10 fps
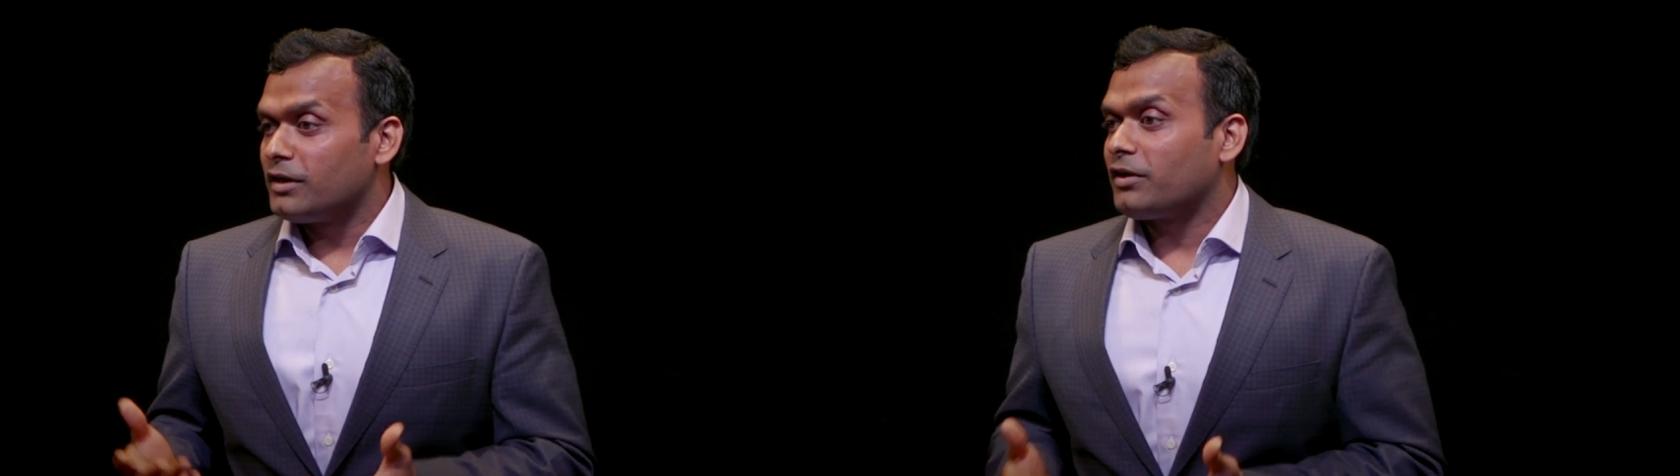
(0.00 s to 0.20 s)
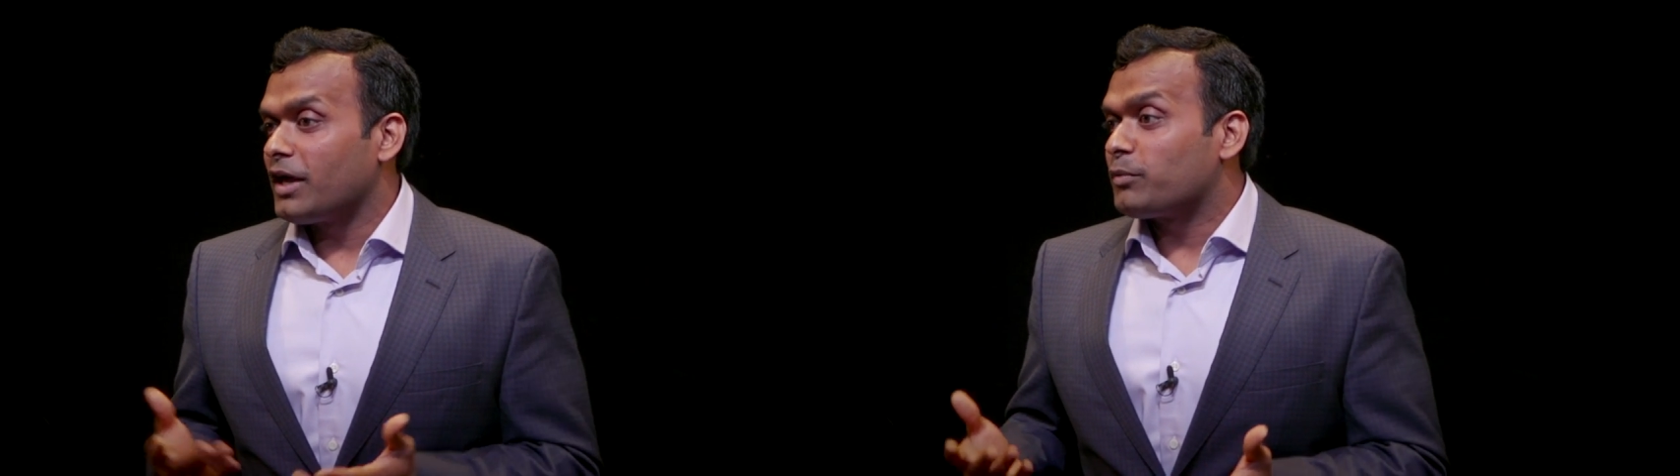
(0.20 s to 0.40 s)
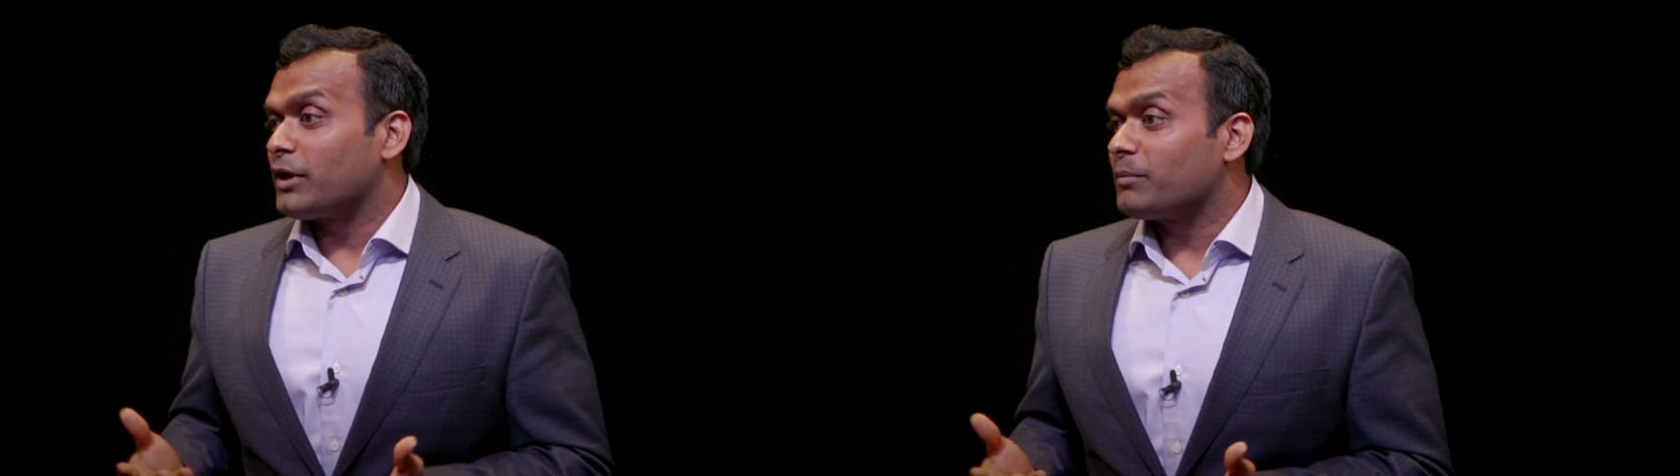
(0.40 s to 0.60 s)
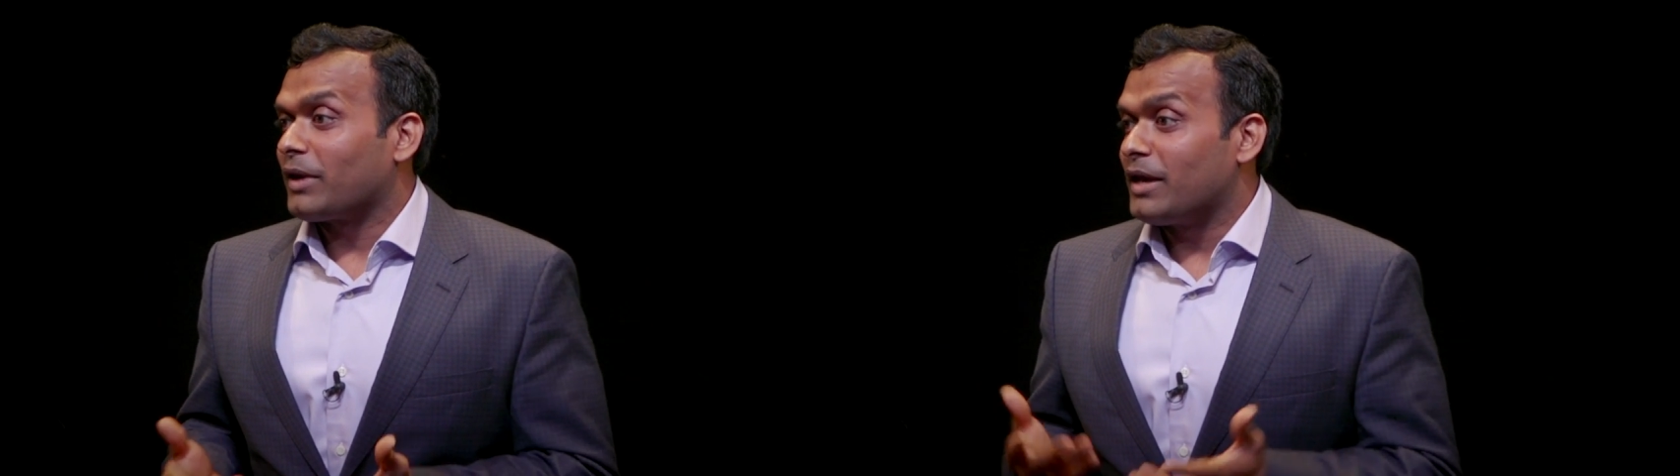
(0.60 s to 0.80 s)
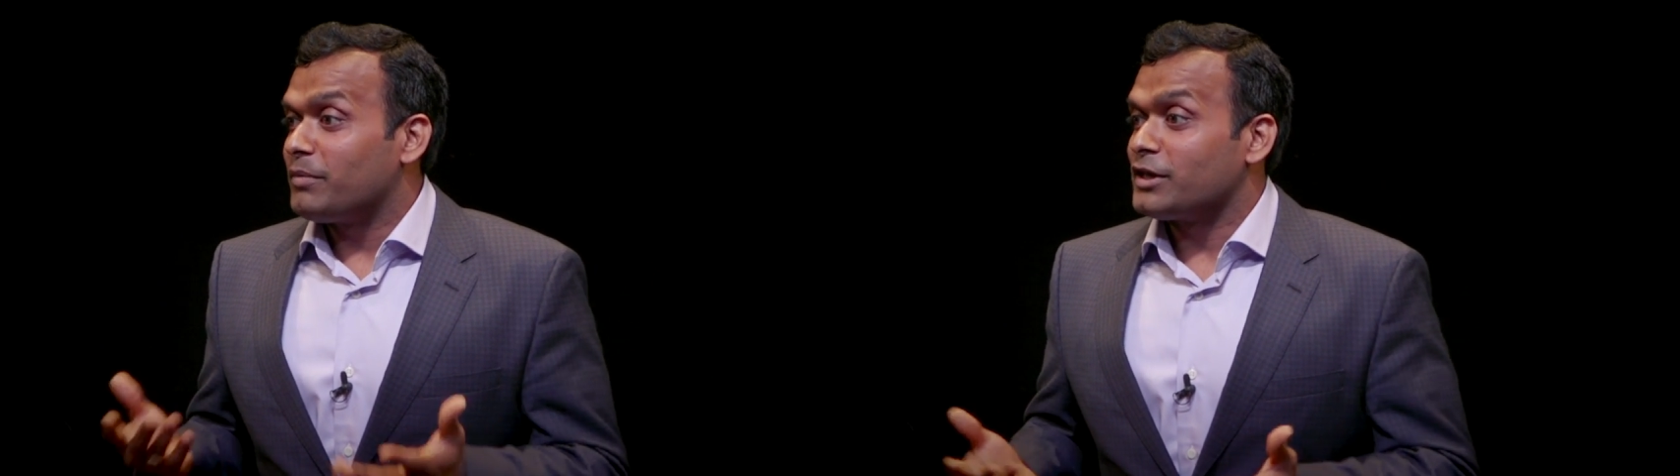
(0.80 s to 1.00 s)
and try putting
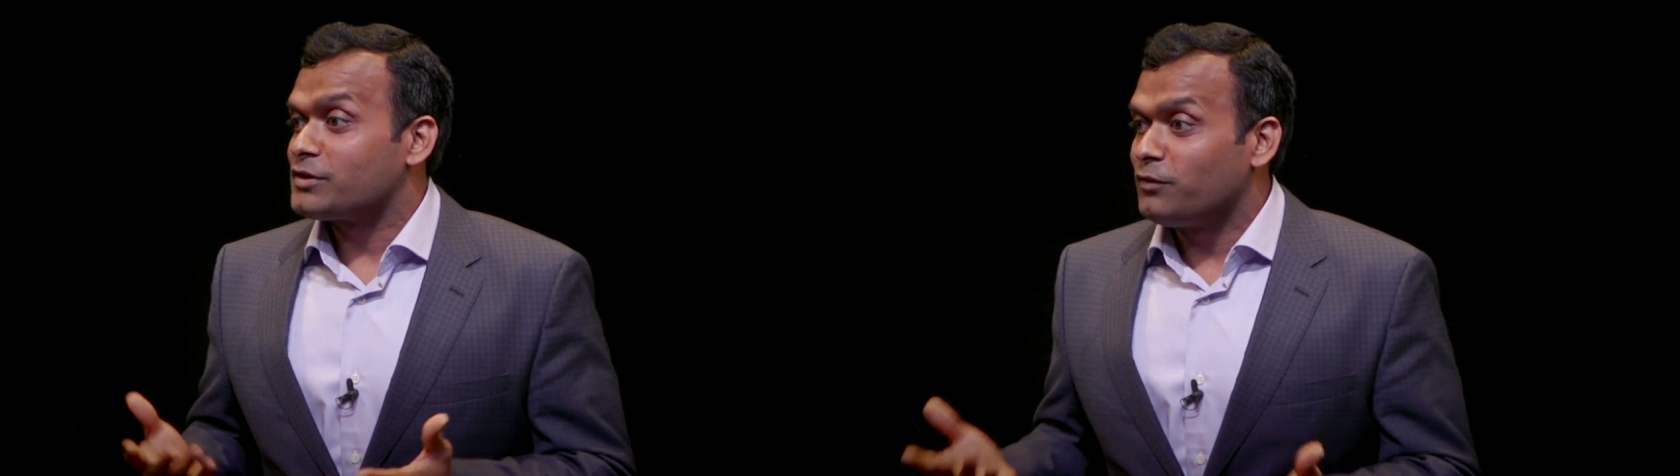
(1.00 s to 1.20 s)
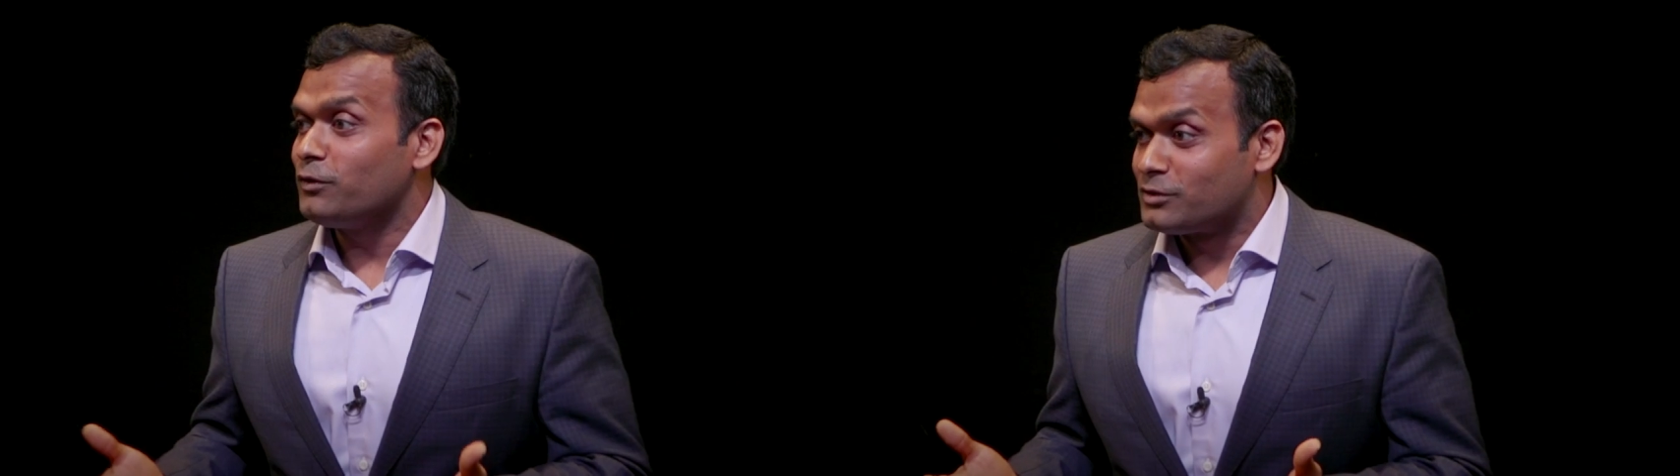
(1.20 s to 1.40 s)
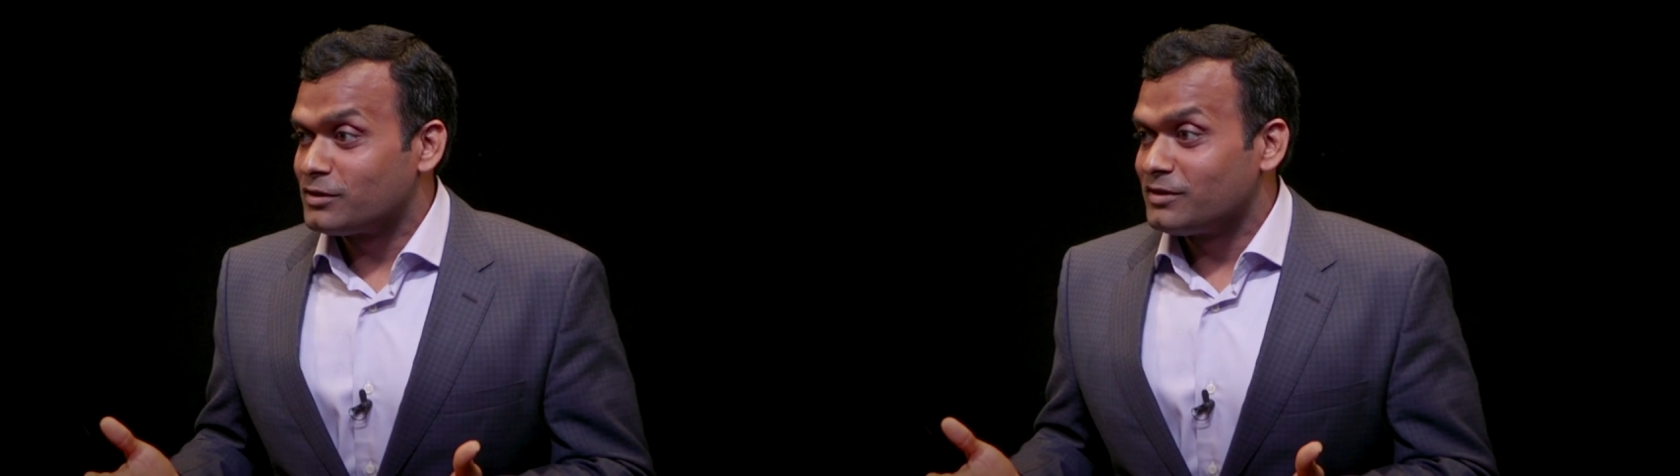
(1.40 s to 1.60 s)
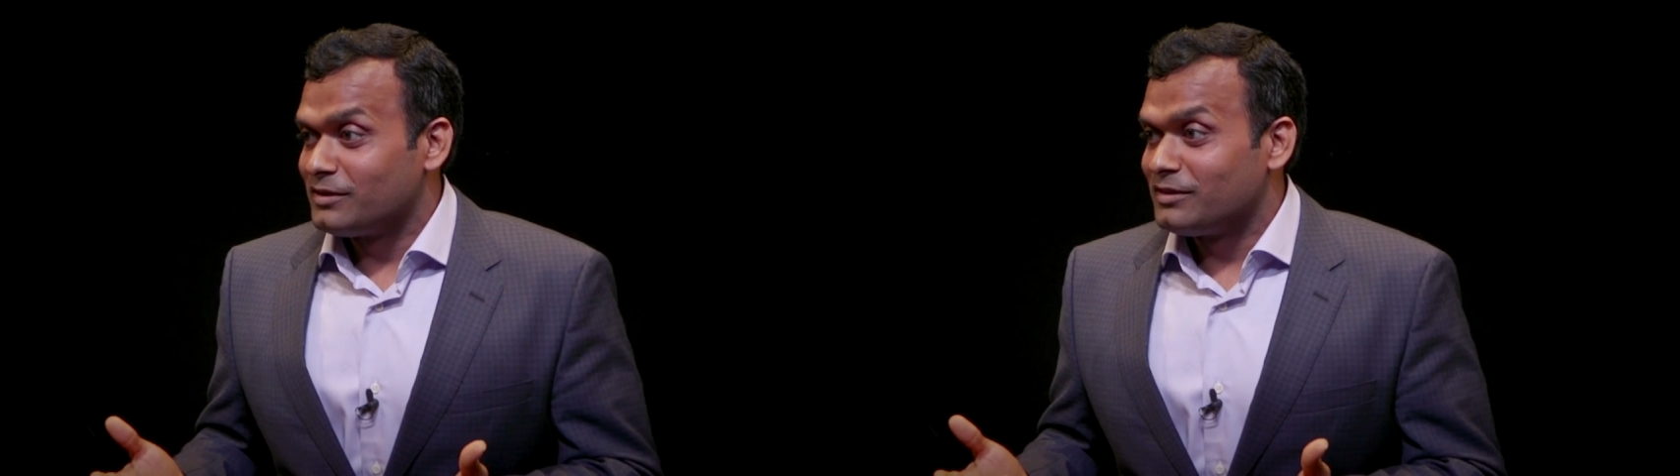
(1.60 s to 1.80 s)
plant-based foods?